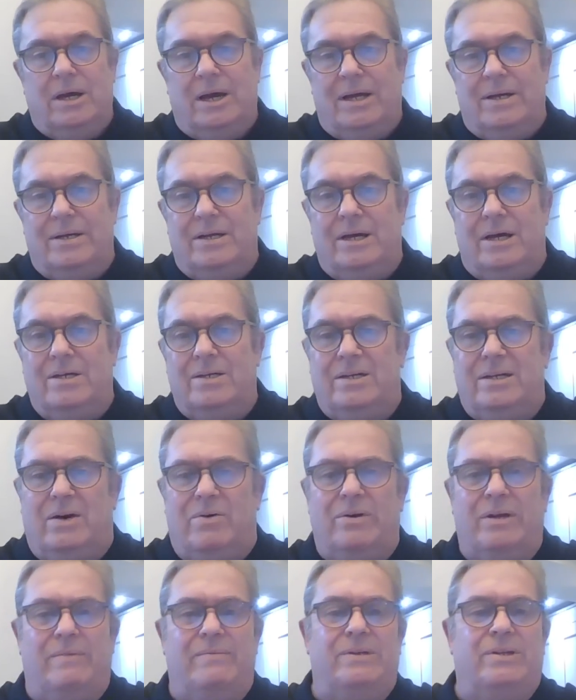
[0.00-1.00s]
And
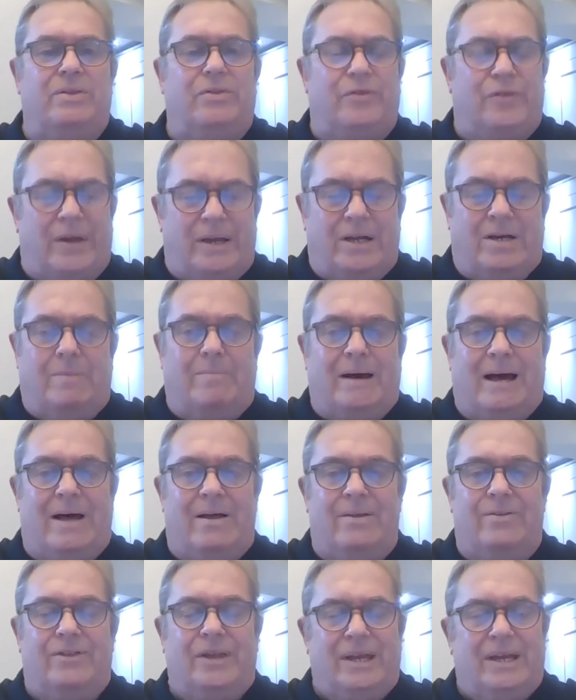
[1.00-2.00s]
don't even think
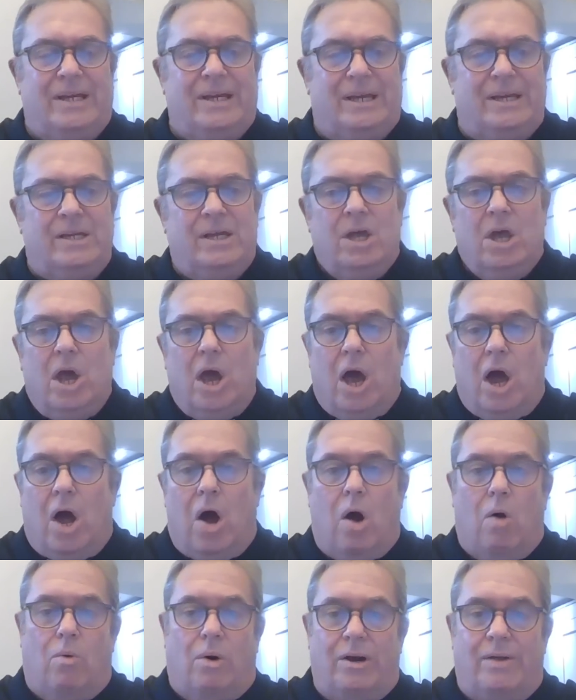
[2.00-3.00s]
about thinking,
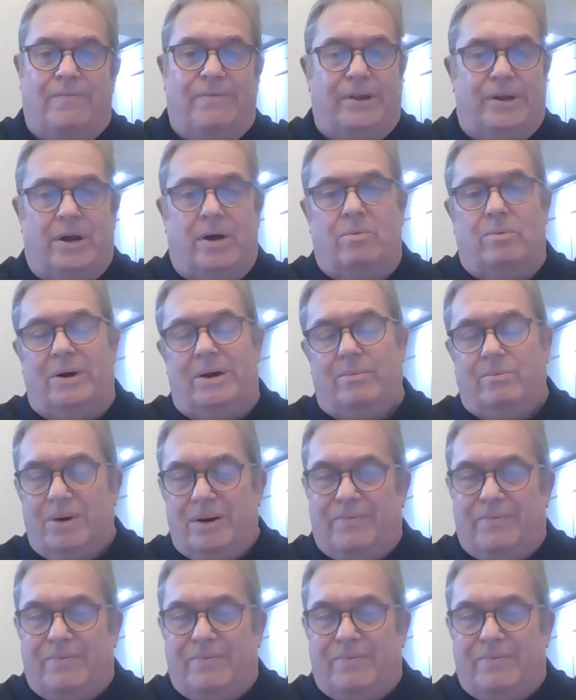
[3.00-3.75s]
oh, what if they don't win?